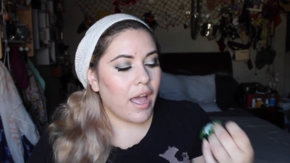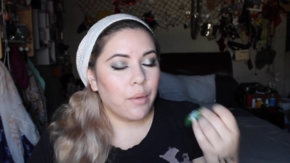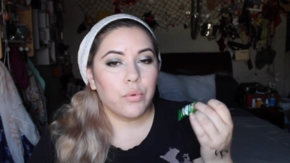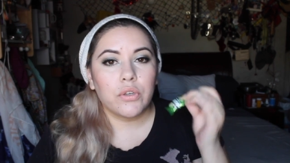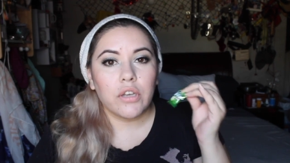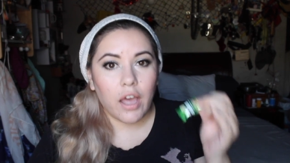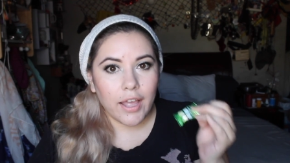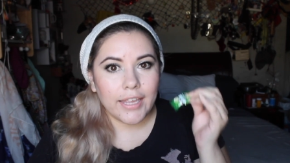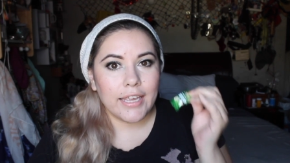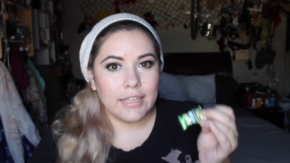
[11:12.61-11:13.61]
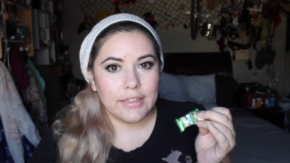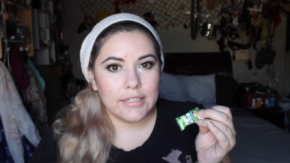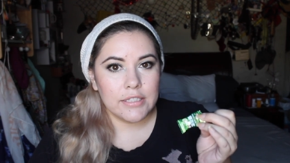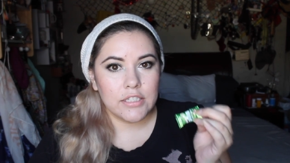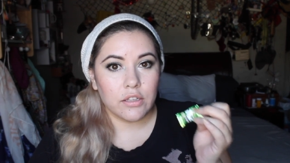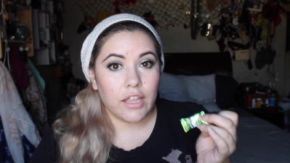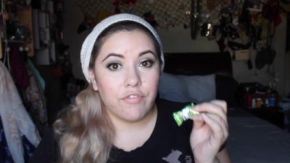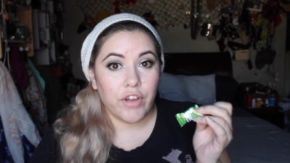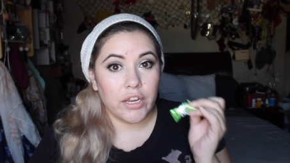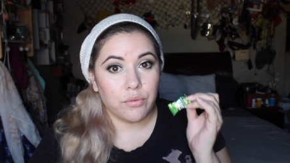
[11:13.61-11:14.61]
I will not eat this till I
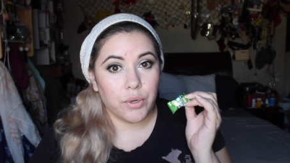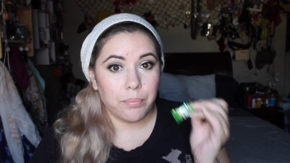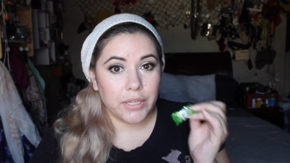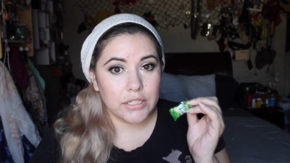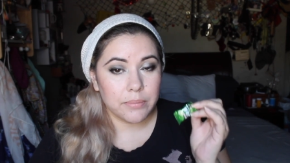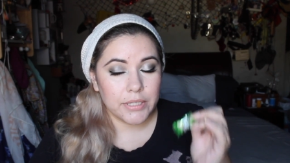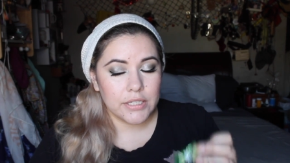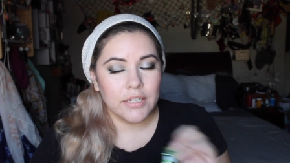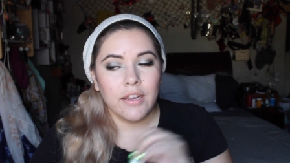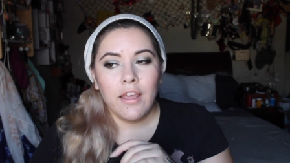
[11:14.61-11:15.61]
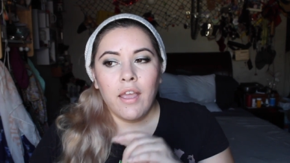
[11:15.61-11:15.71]
find a replacement.